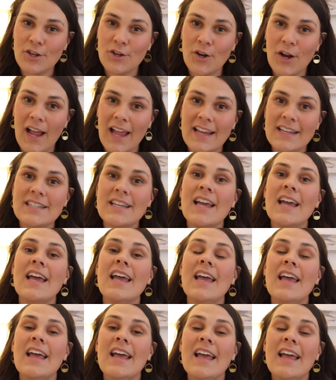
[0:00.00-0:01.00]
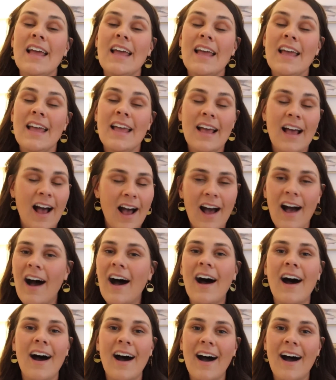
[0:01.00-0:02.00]
are great.
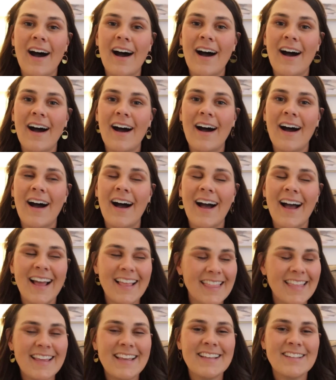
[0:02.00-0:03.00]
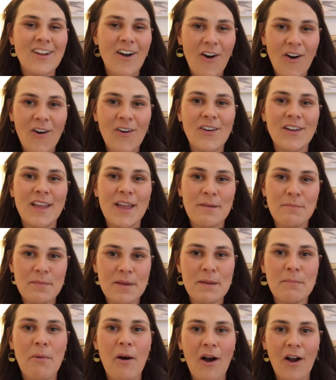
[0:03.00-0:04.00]
I think it all can
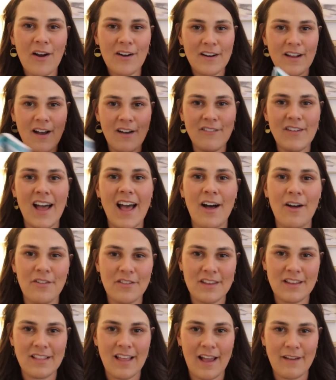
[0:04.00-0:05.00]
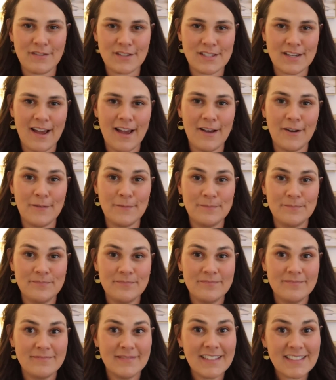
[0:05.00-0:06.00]
be part of a healthy lifestyle.
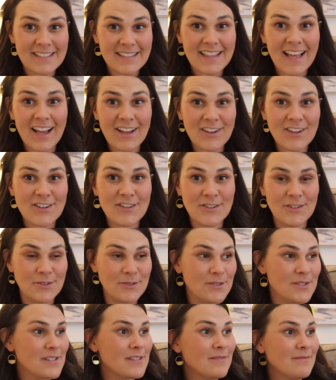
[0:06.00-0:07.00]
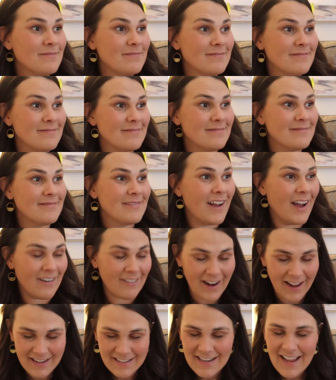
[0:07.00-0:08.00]
Isn't that good news?
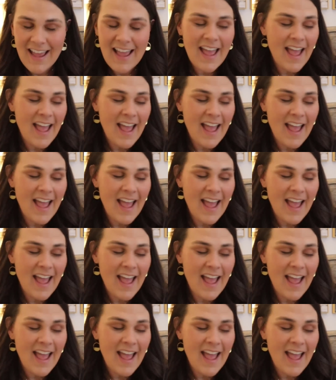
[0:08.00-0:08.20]
All right.